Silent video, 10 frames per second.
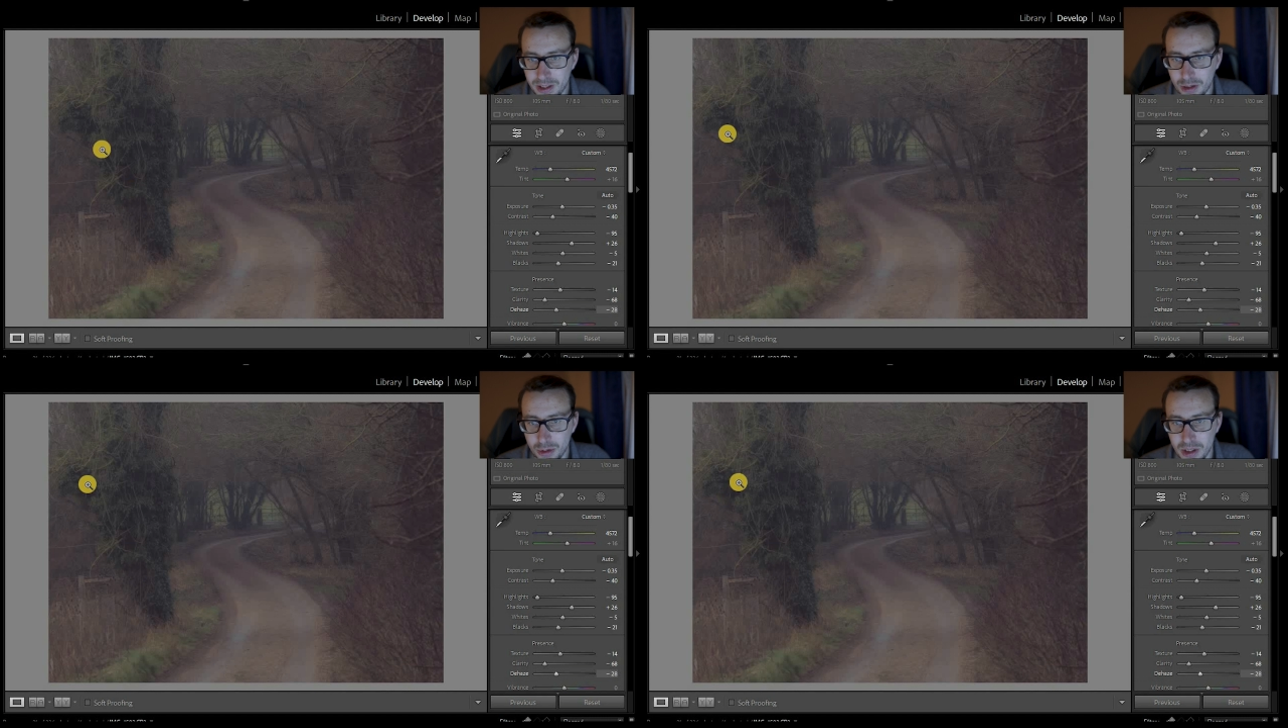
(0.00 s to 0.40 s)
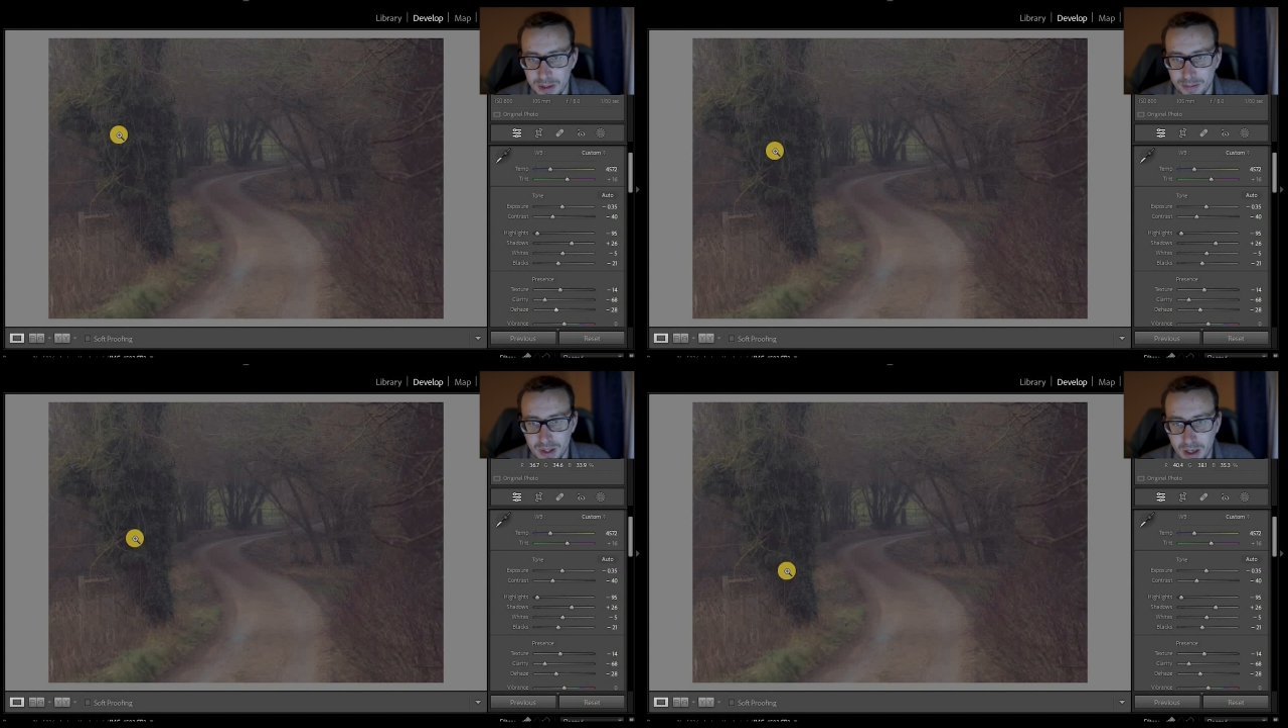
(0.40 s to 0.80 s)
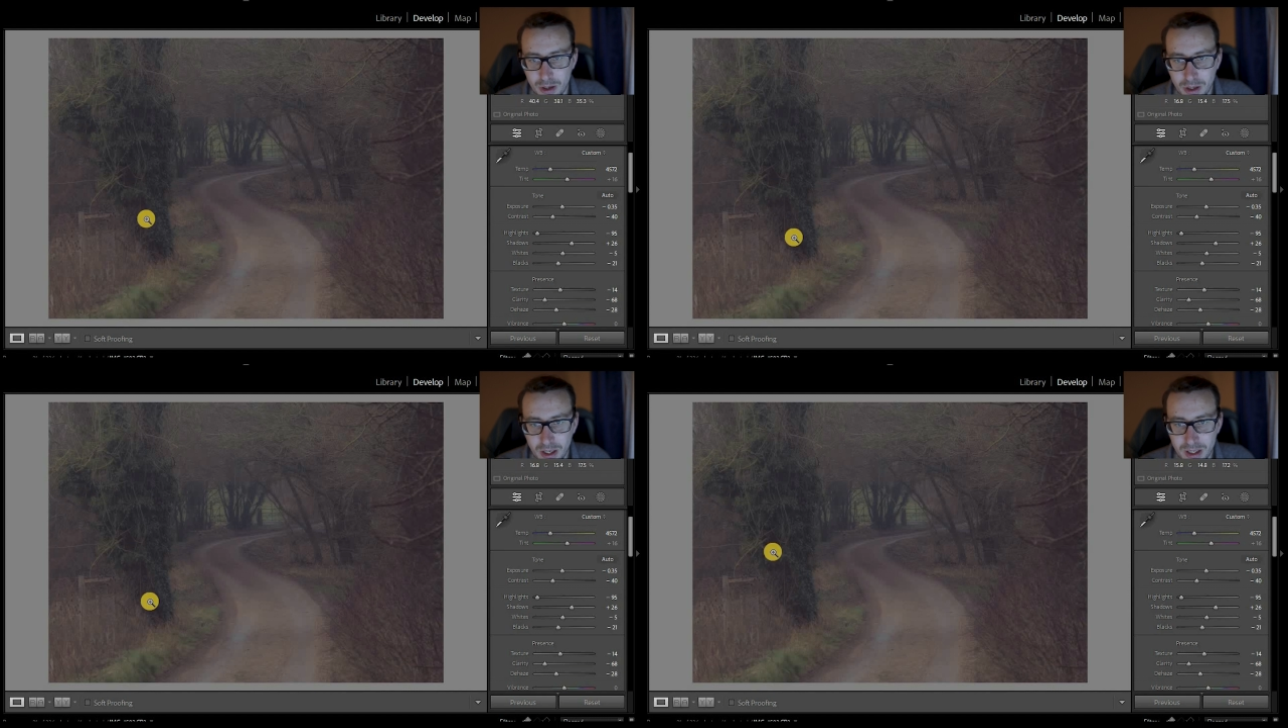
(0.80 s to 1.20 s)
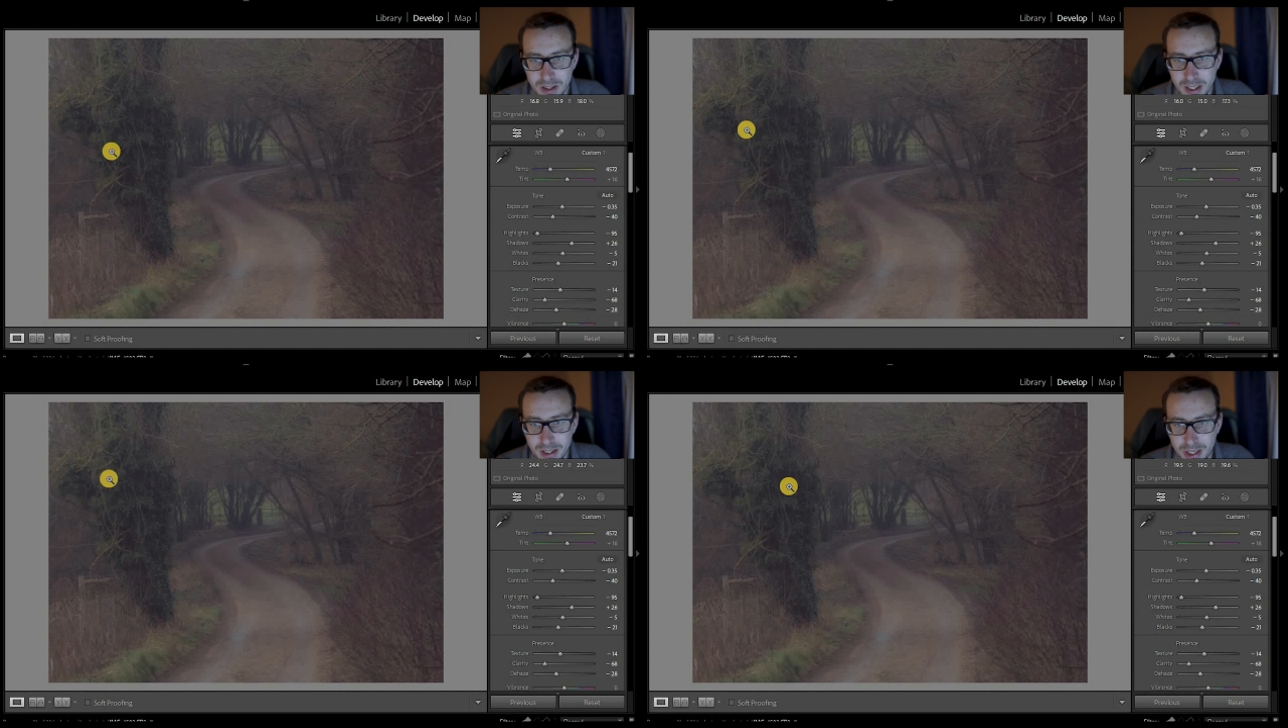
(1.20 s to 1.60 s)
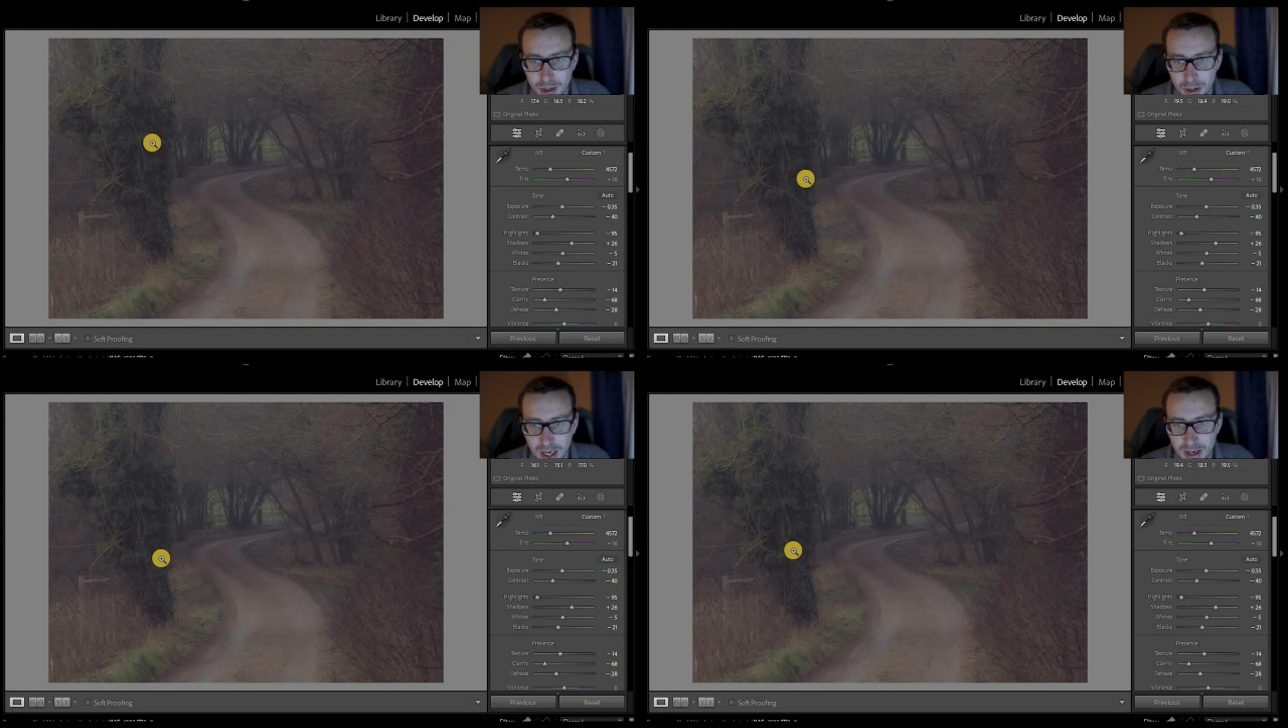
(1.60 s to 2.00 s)
because of course, look at the
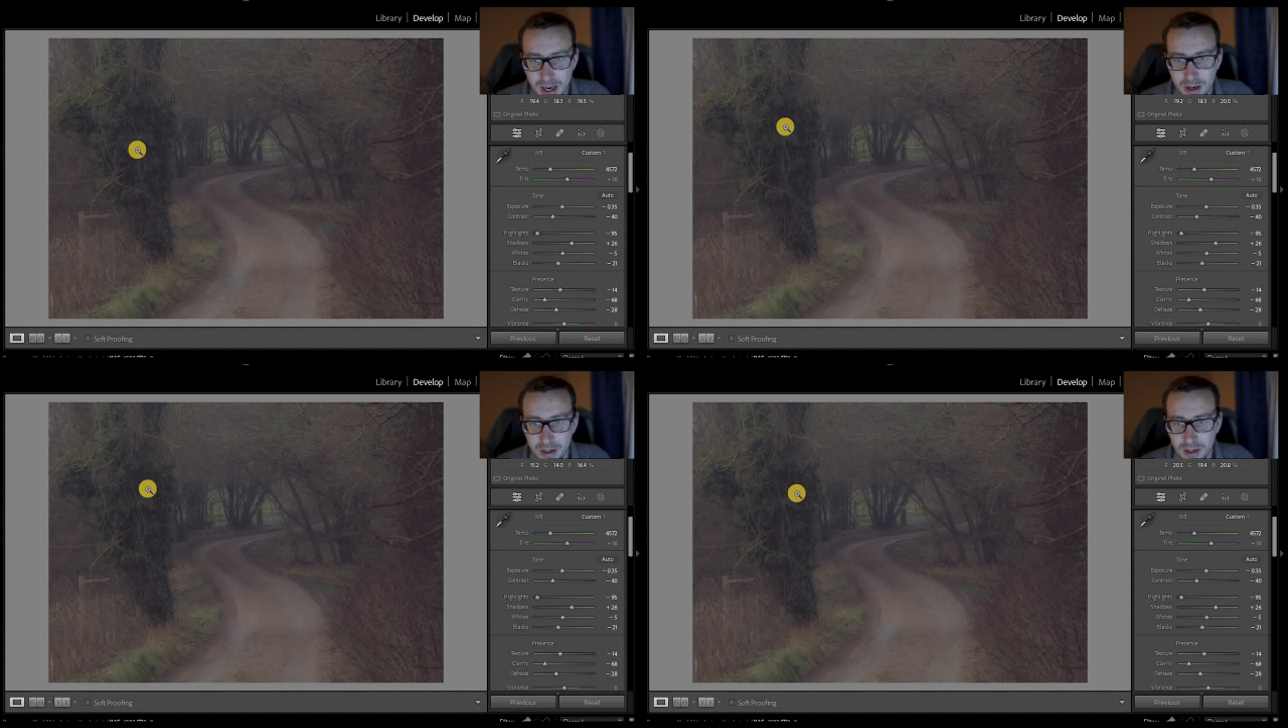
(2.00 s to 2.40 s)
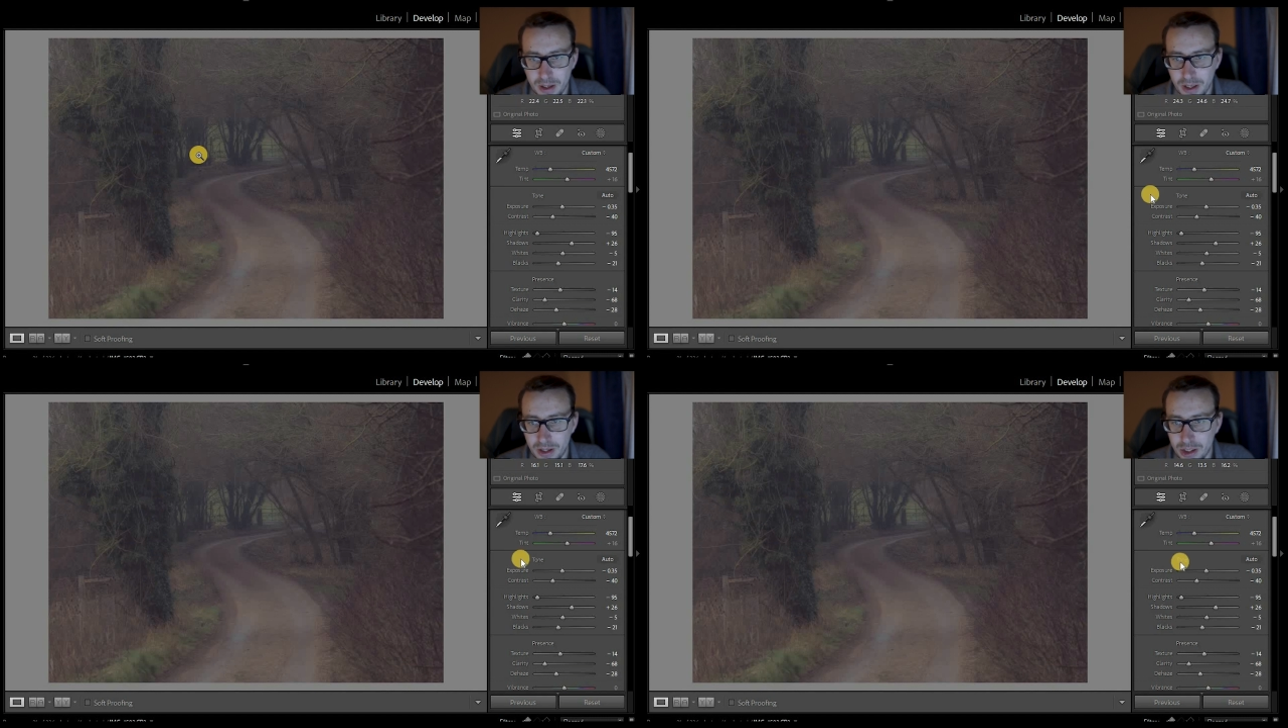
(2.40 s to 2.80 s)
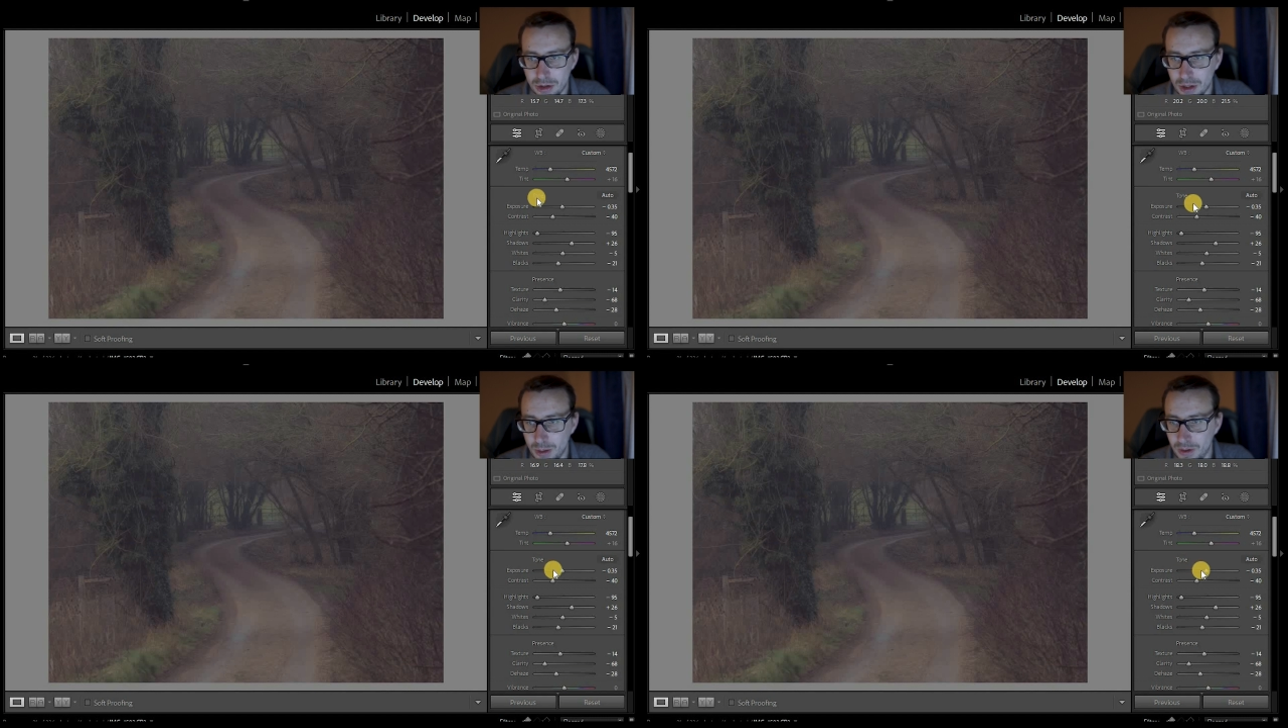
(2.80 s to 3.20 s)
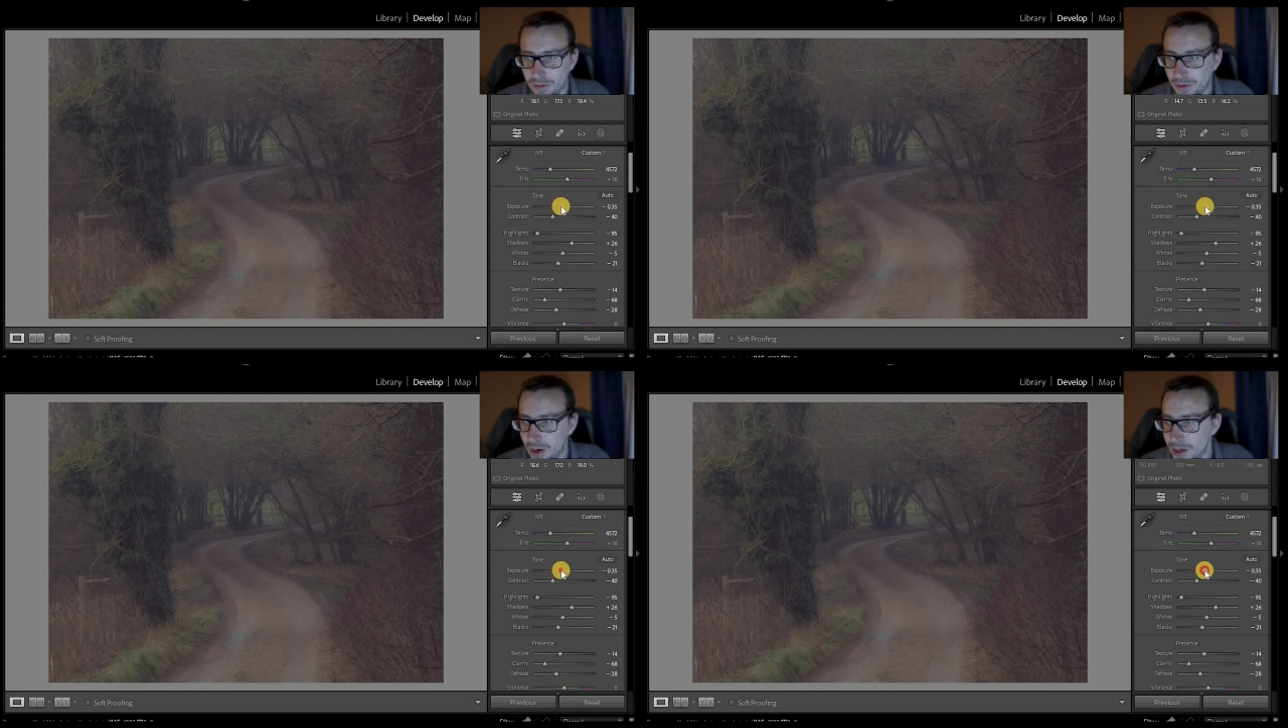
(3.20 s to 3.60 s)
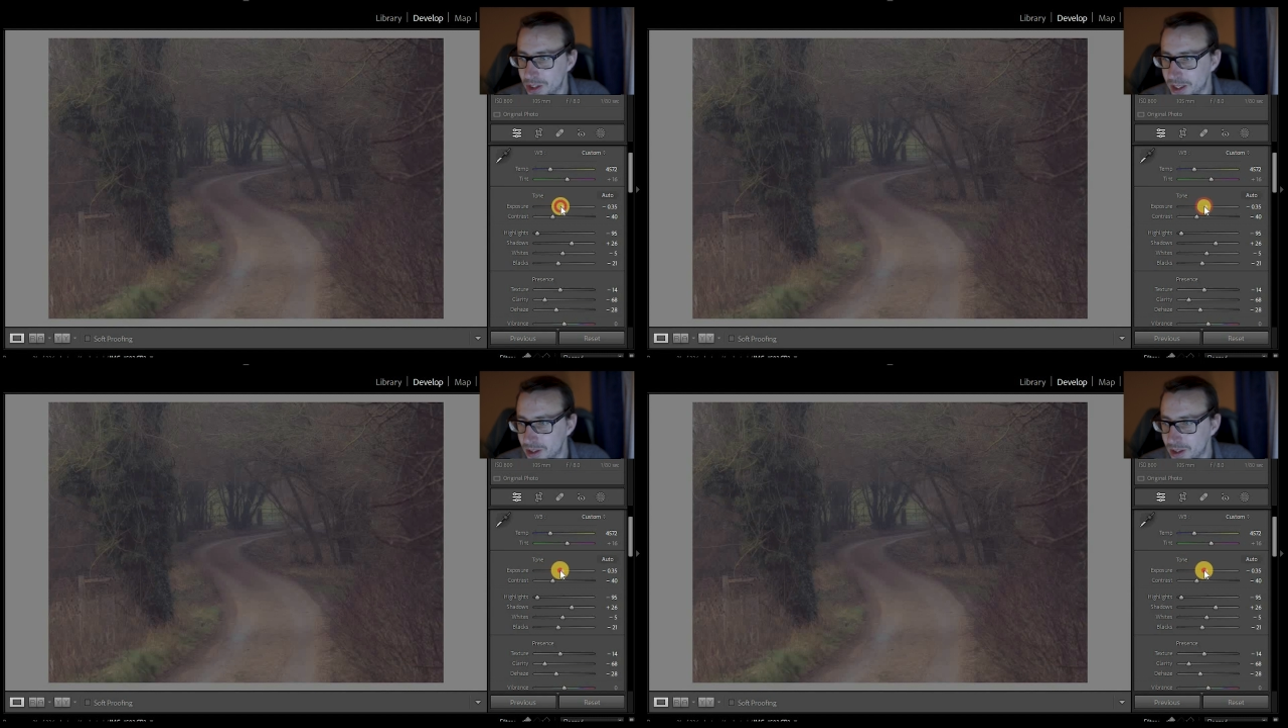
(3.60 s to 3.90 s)
detail you're getting out in this tree with the foliage.